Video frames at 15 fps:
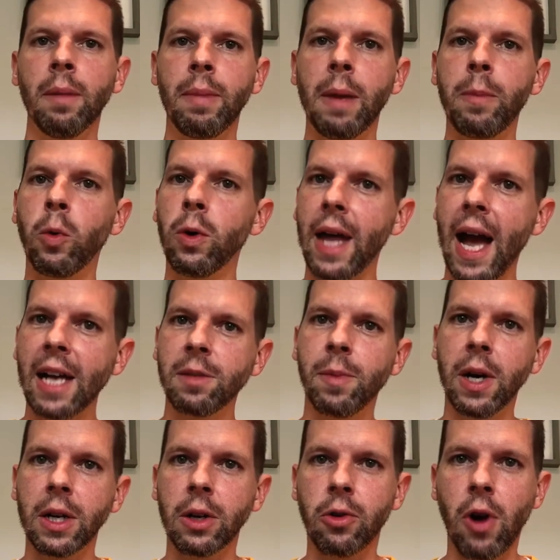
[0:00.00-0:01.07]
People with
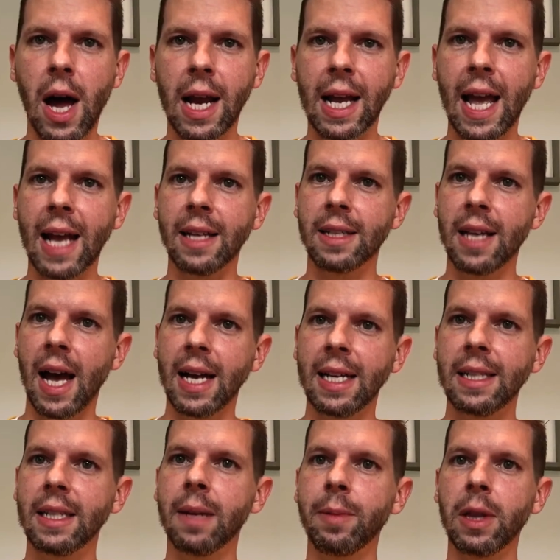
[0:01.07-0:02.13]
asthma and chronic
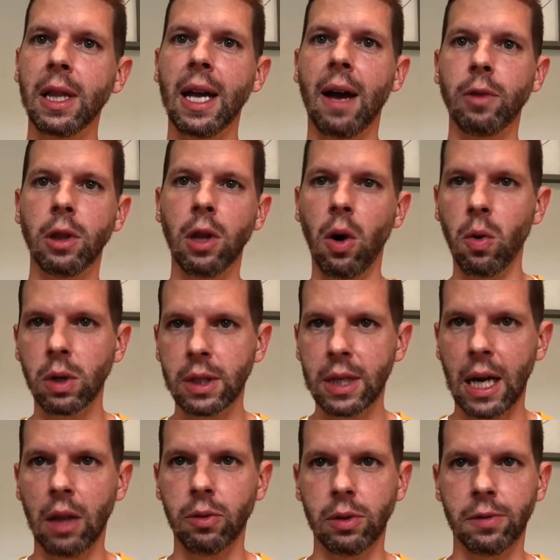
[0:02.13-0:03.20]
anxiety typically have a lower
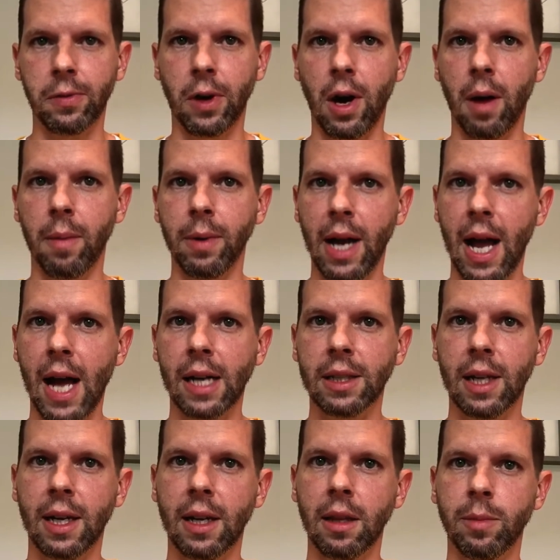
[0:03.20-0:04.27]
tolerance for carbon
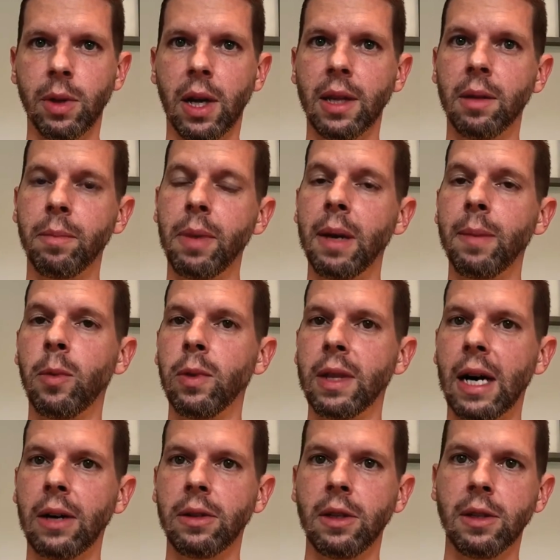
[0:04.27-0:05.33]
dioxide in the blood than people
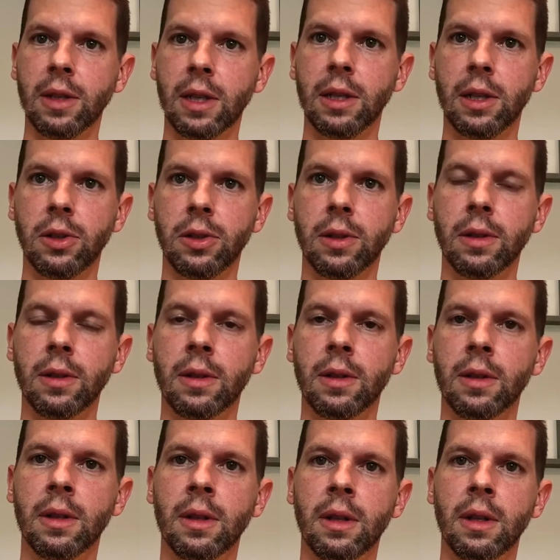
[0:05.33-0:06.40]
without these conditions.
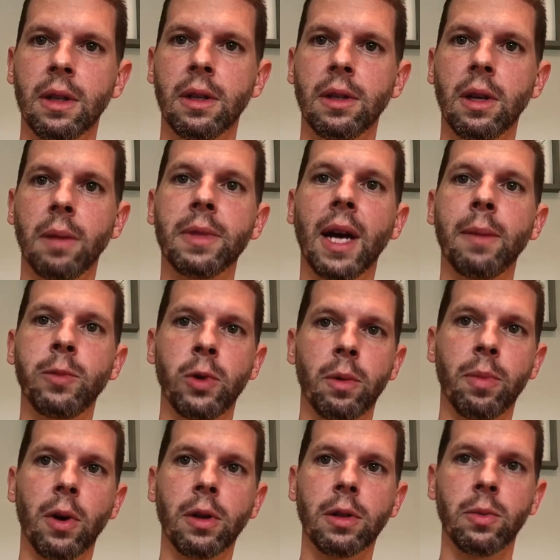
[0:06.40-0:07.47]
Sometimes when a
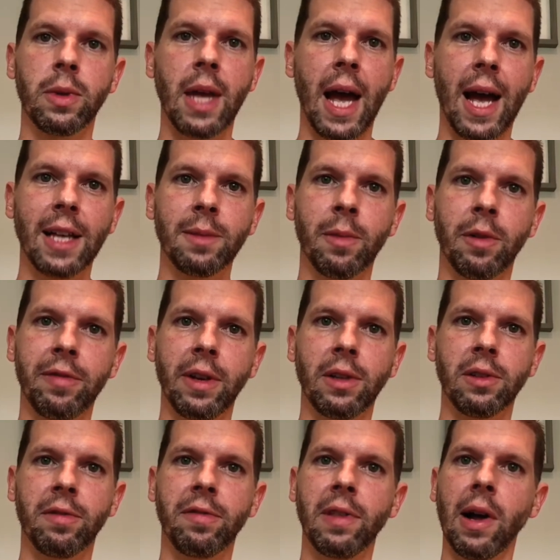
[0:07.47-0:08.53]
person with asthma
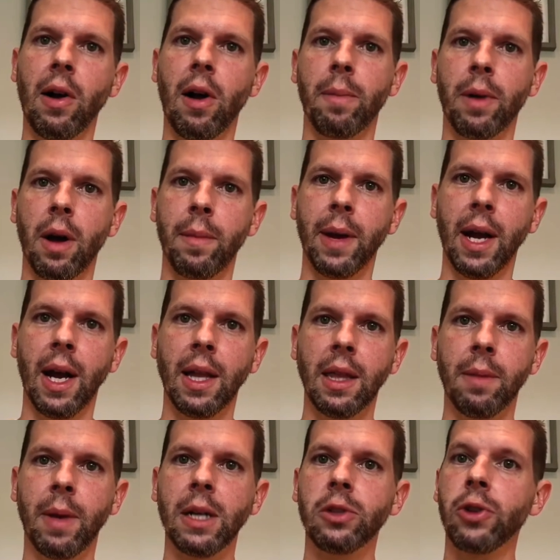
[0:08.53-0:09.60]
feels a flare-up coming on,
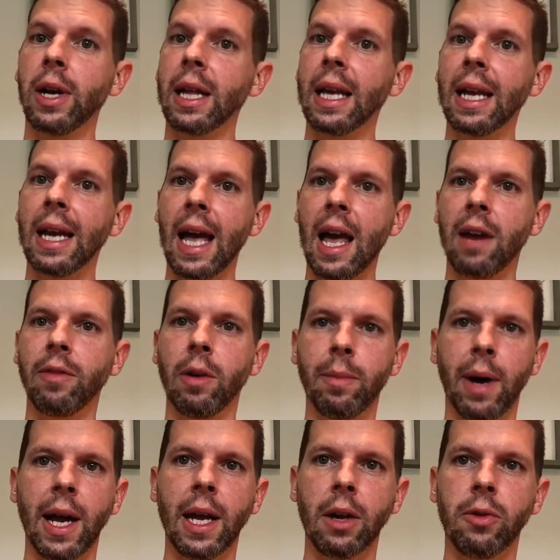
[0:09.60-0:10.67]
they might try to get ahead of it
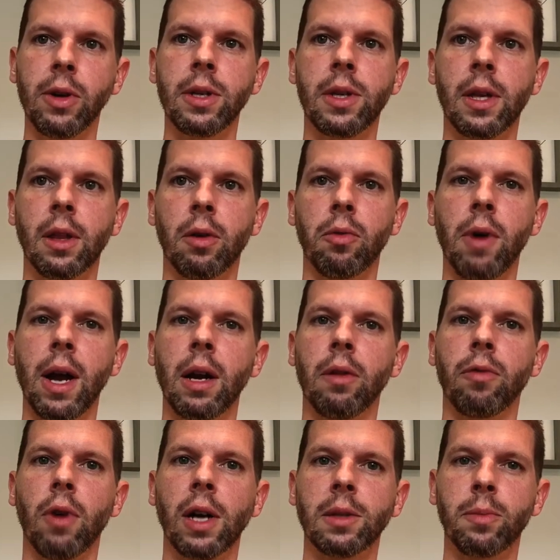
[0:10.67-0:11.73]
by increasing their rate
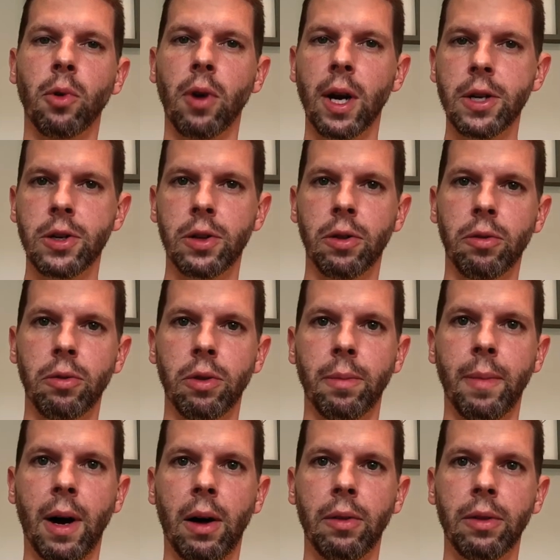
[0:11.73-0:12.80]
of respiration through the
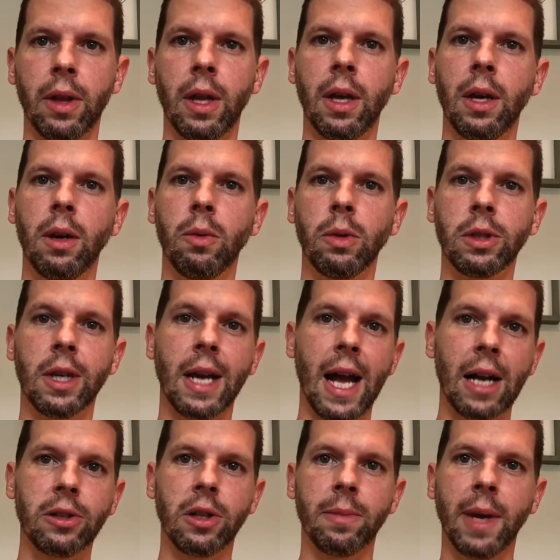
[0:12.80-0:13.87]
mouth, which can
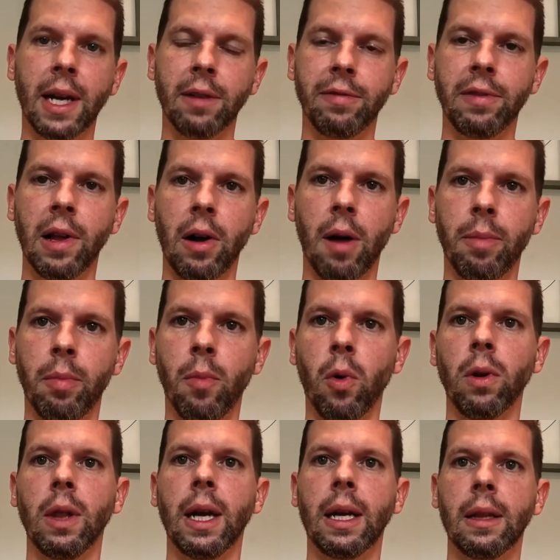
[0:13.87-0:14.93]
actually make a flare-up
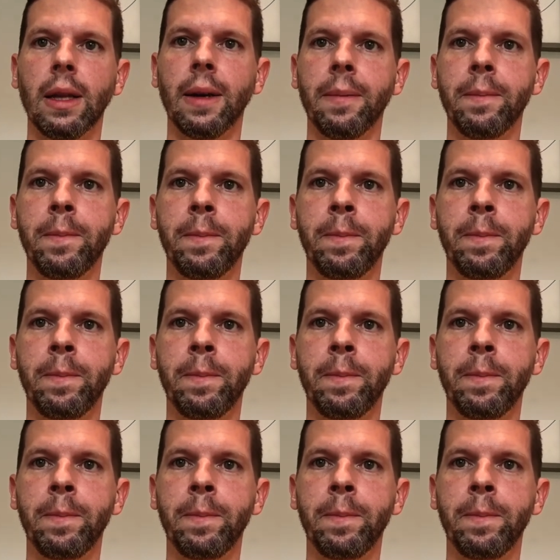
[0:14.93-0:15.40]
more likely.